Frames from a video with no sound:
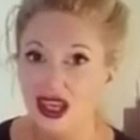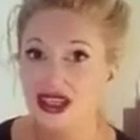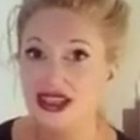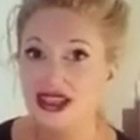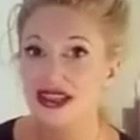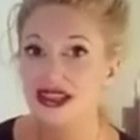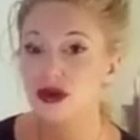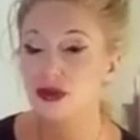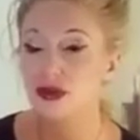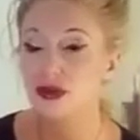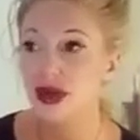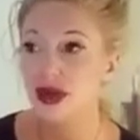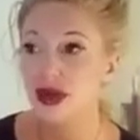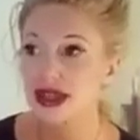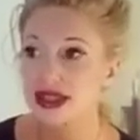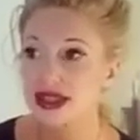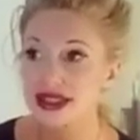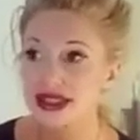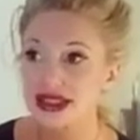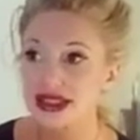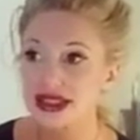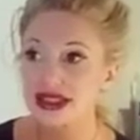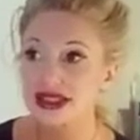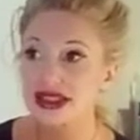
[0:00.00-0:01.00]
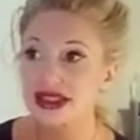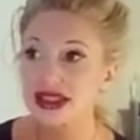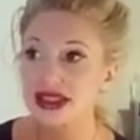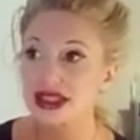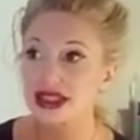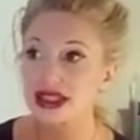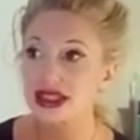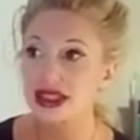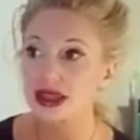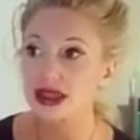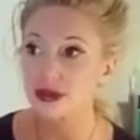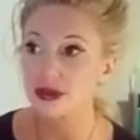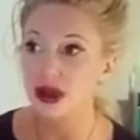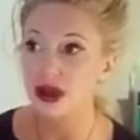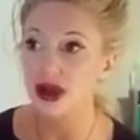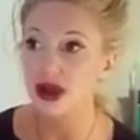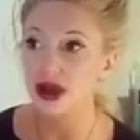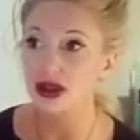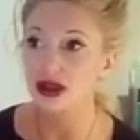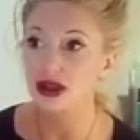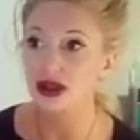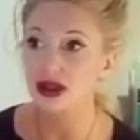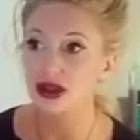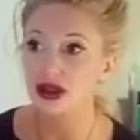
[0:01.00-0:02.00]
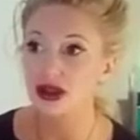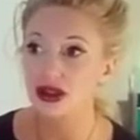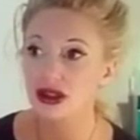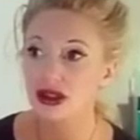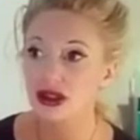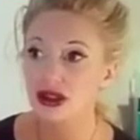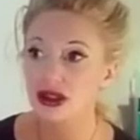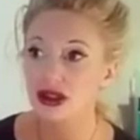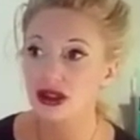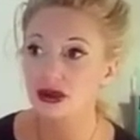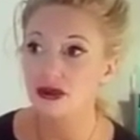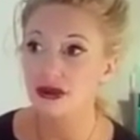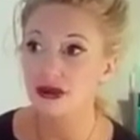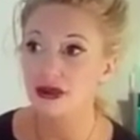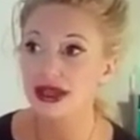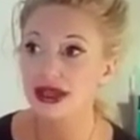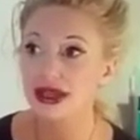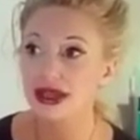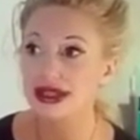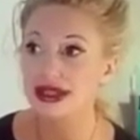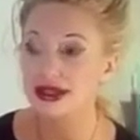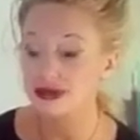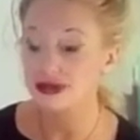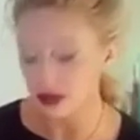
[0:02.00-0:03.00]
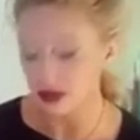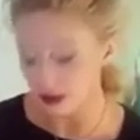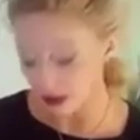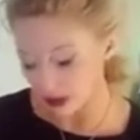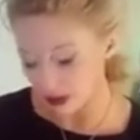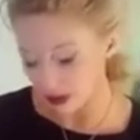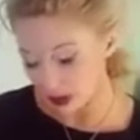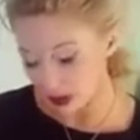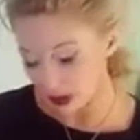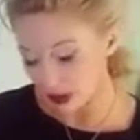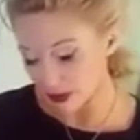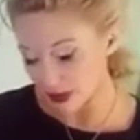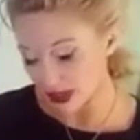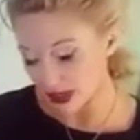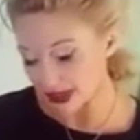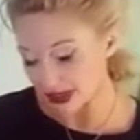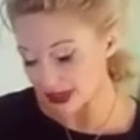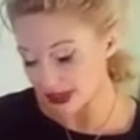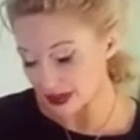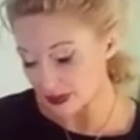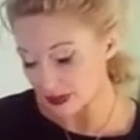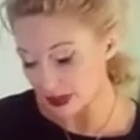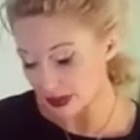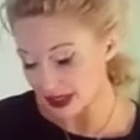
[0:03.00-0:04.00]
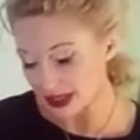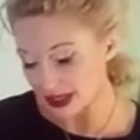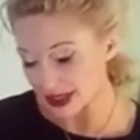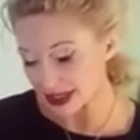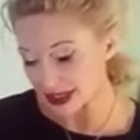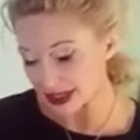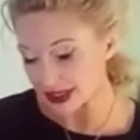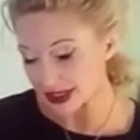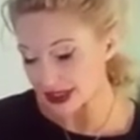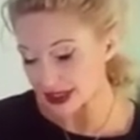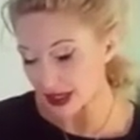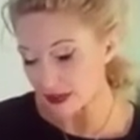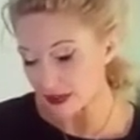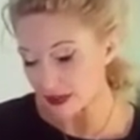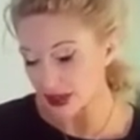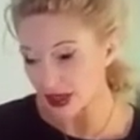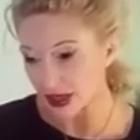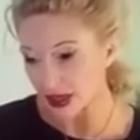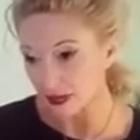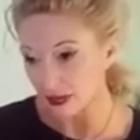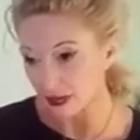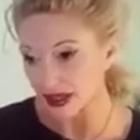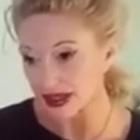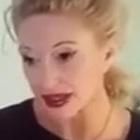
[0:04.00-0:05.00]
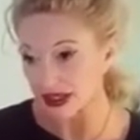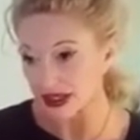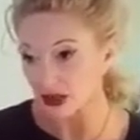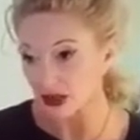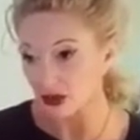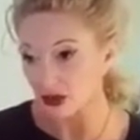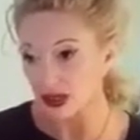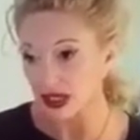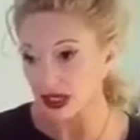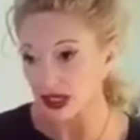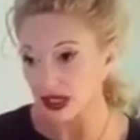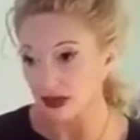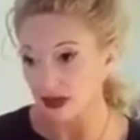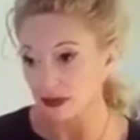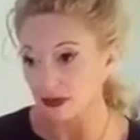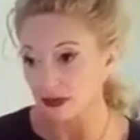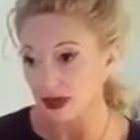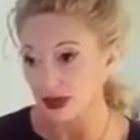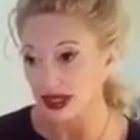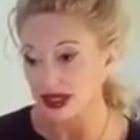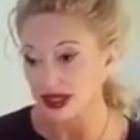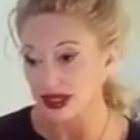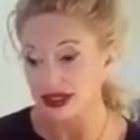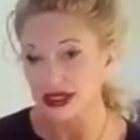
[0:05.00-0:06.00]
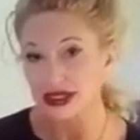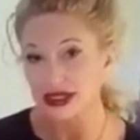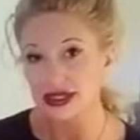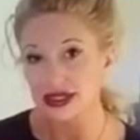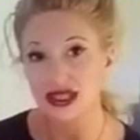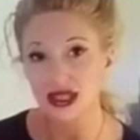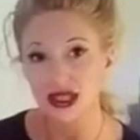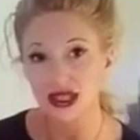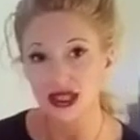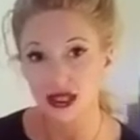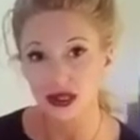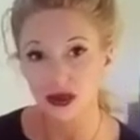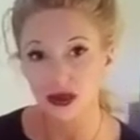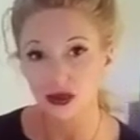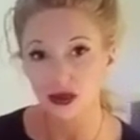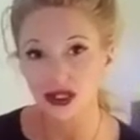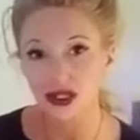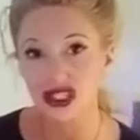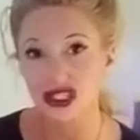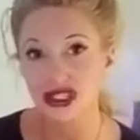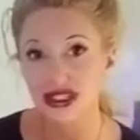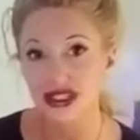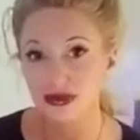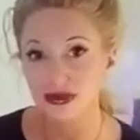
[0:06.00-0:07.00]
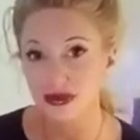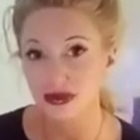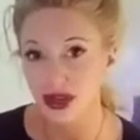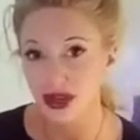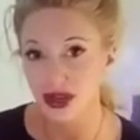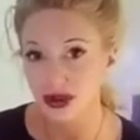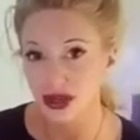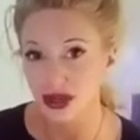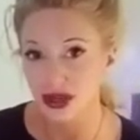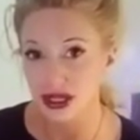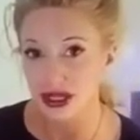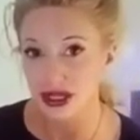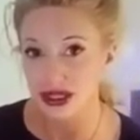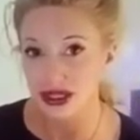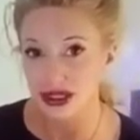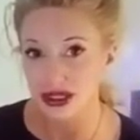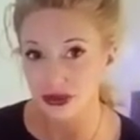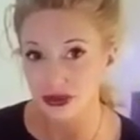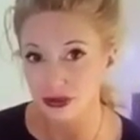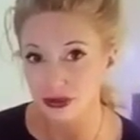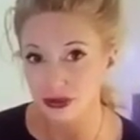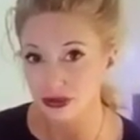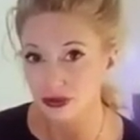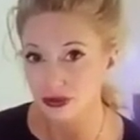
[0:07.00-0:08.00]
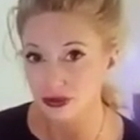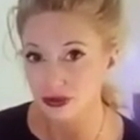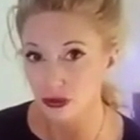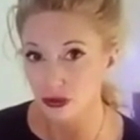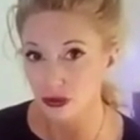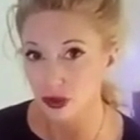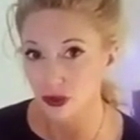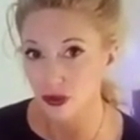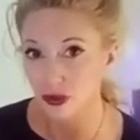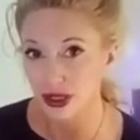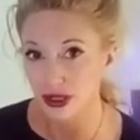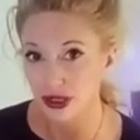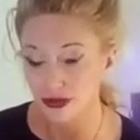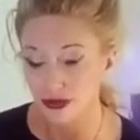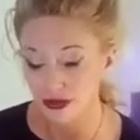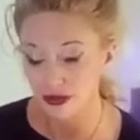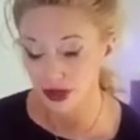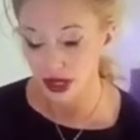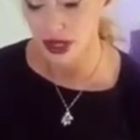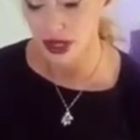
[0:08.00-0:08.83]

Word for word: So Pisces seeing Libra. Pisces may be married because Pisces is coming up as the Queen of Pence, which is a married woman.